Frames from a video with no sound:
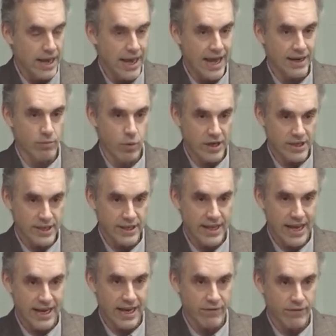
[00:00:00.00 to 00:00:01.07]
And what's in
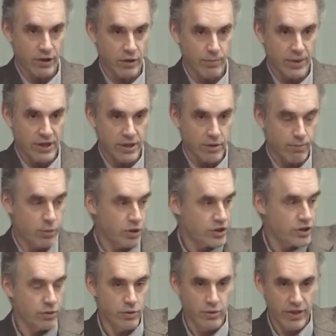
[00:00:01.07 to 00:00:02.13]
that envelope either
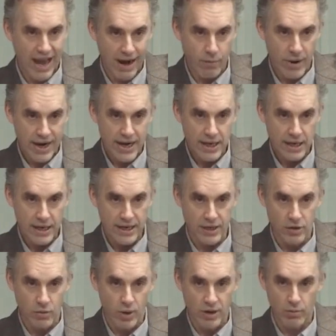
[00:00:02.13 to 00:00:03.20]
puts you that way
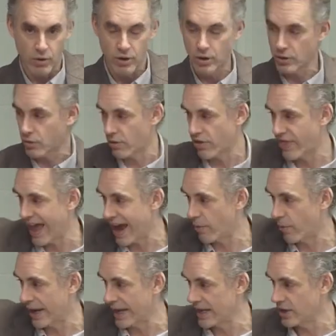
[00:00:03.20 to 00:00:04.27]
into one world or
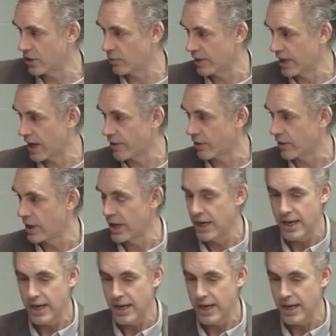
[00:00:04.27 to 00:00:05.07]
that way into another.